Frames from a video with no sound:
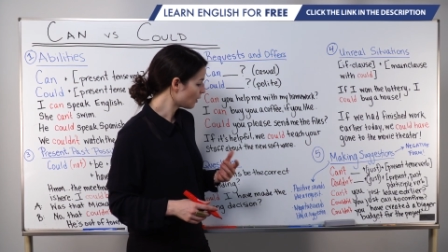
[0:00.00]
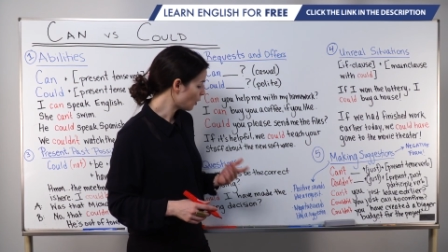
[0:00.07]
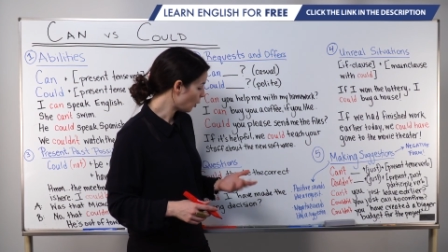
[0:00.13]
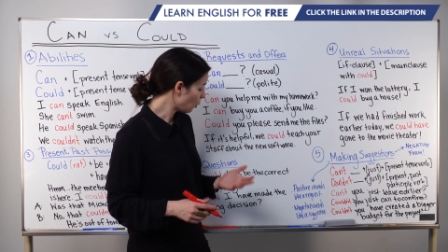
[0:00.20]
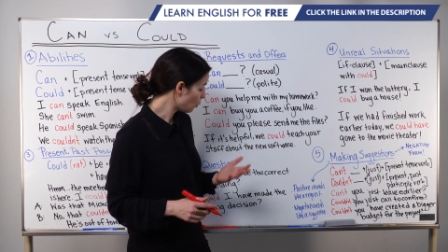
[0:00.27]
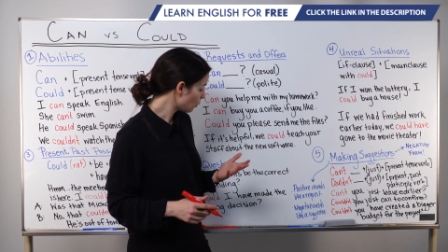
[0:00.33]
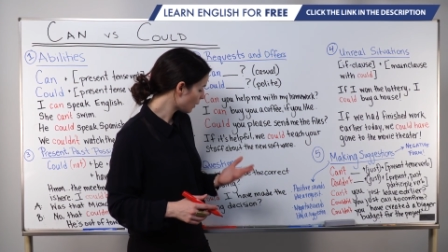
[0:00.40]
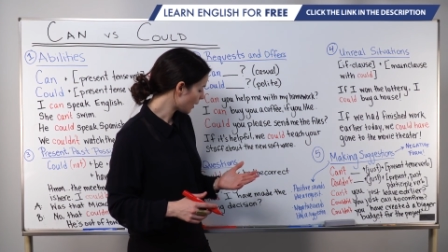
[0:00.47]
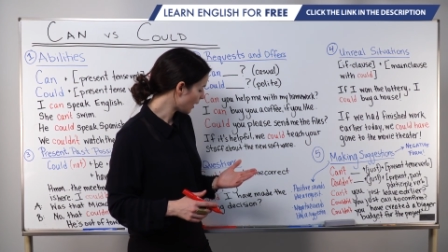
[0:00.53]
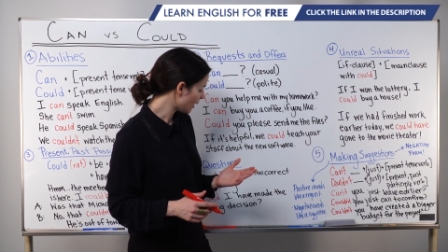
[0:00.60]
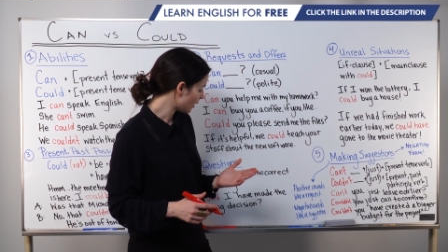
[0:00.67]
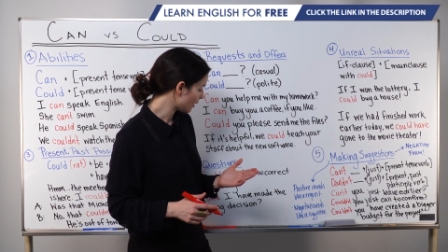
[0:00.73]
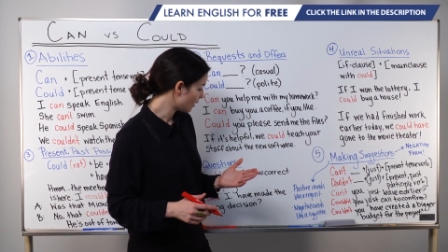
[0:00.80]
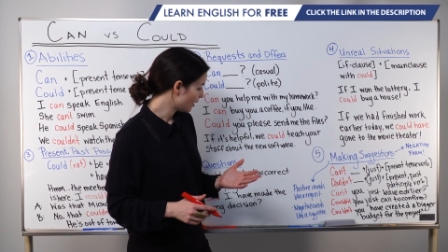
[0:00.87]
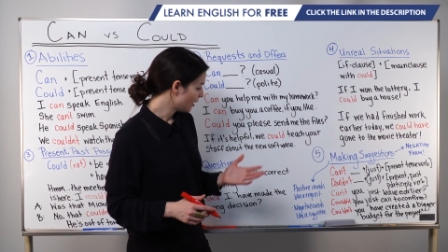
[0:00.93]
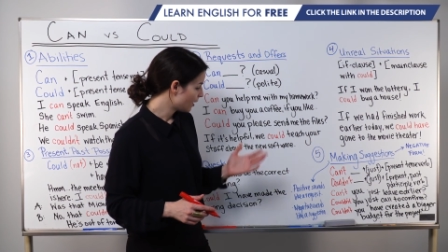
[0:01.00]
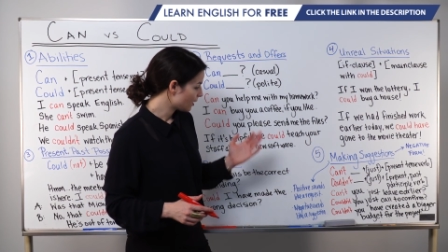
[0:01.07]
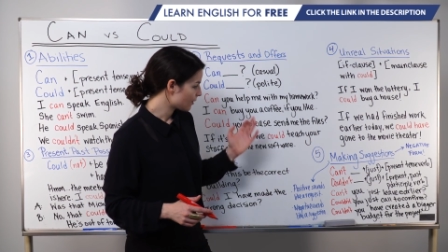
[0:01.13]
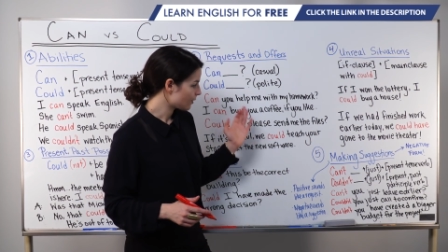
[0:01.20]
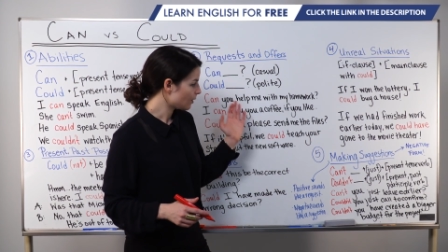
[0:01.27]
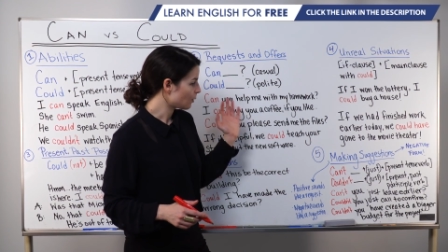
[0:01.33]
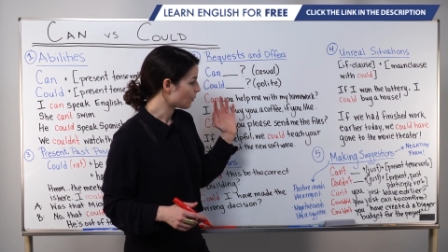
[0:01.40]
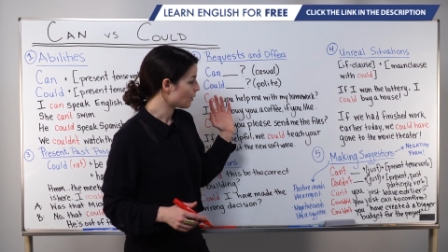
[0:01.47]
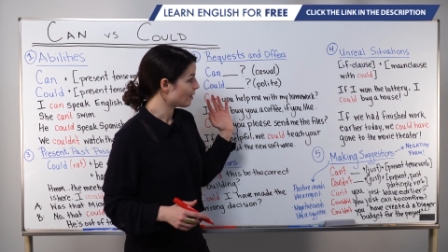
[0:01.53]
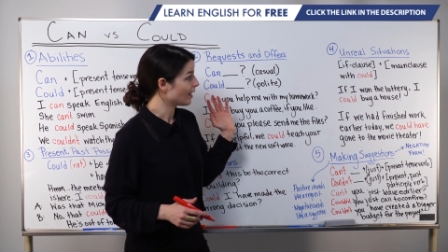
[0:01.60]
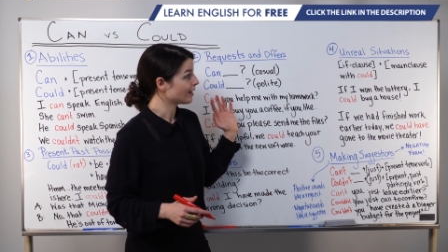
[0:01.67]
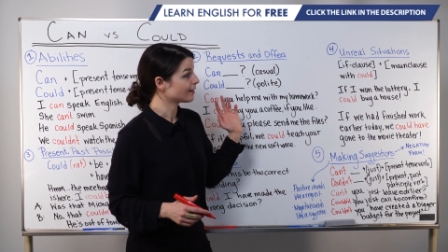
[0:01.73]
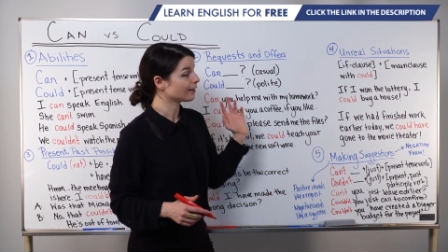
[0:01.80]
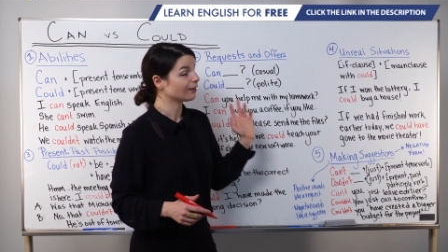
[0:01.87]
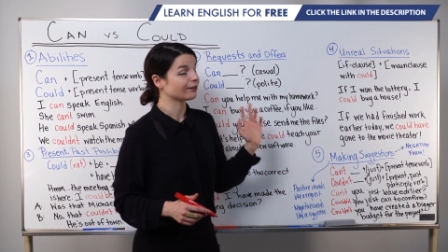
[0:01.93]
Okay, so
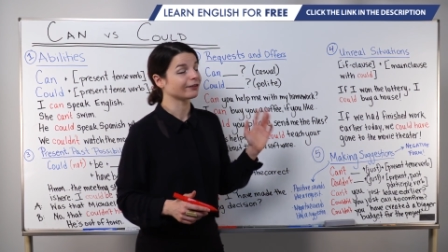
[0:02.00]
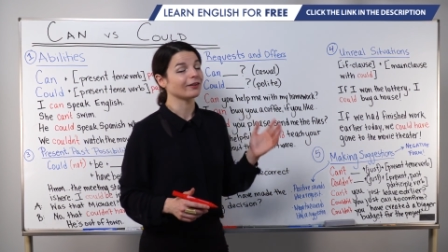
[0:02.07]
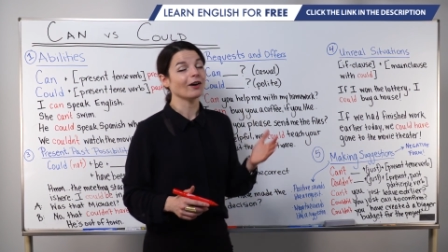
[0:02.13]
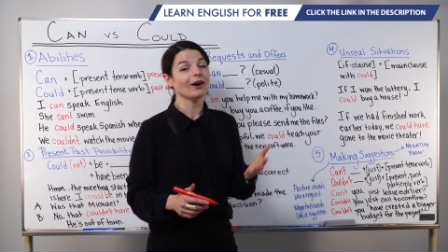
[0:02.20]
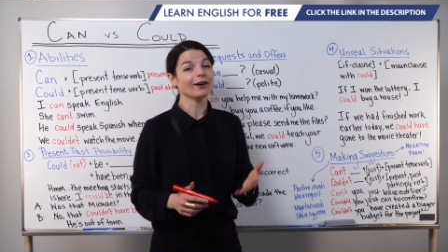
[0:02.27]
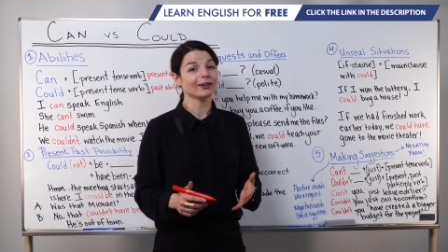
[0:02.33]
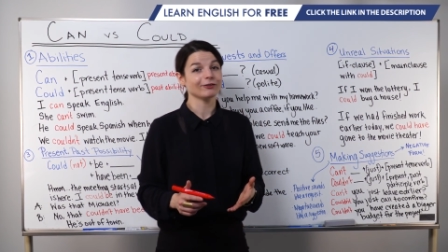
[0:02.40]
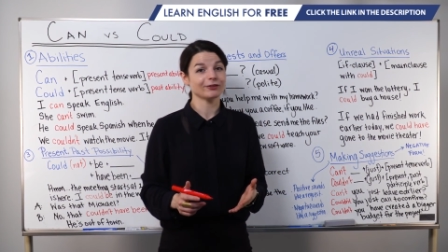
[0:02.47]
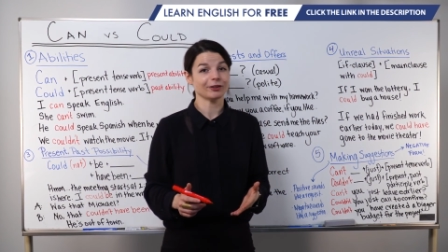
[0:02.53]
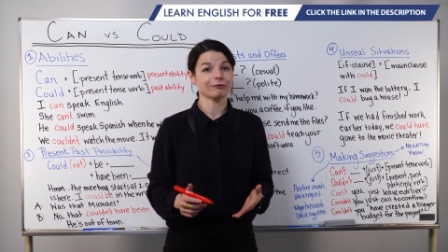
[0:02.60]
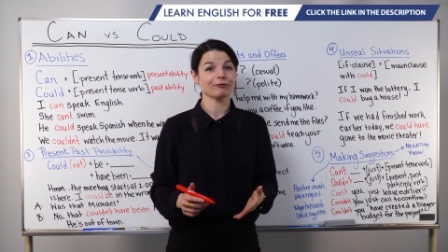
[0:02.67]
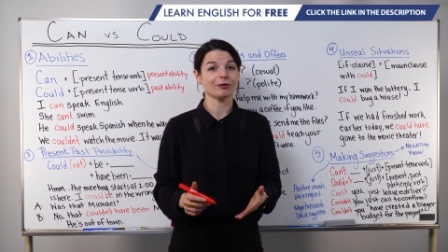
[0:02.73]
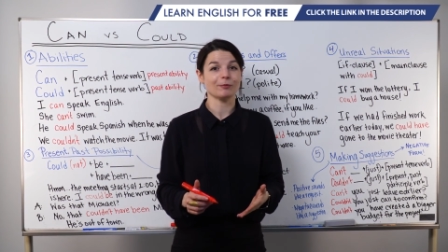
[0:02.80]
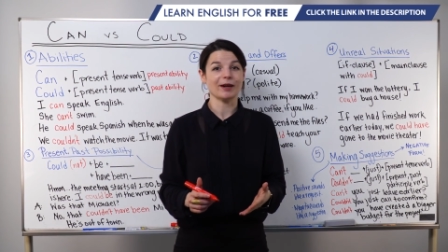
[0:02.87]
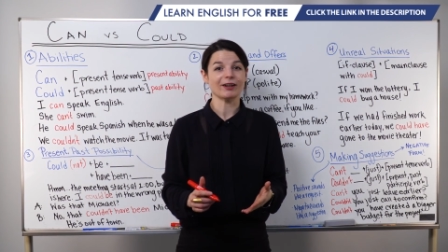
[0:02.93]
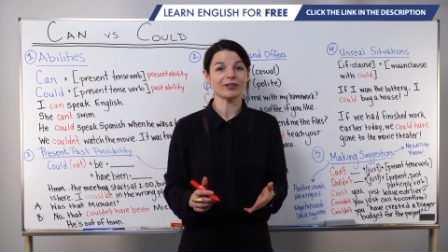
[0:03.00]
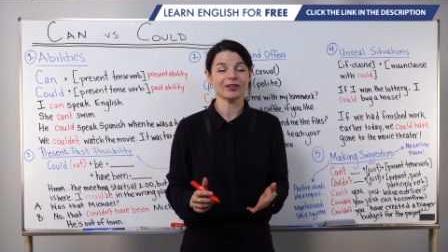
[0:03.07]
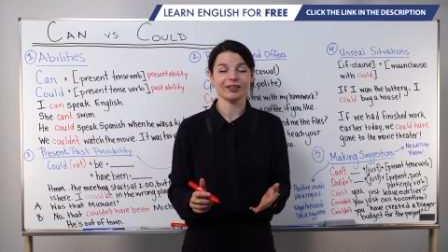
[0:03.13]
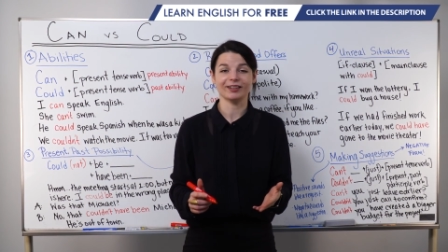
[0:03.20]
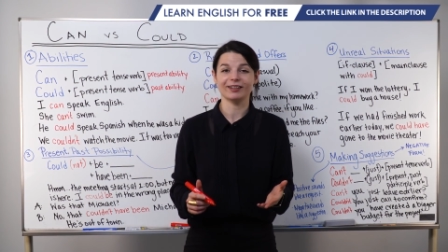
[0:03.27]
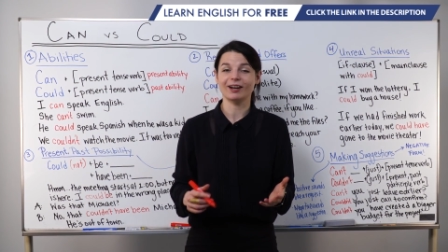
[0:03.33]
that's a lot of information,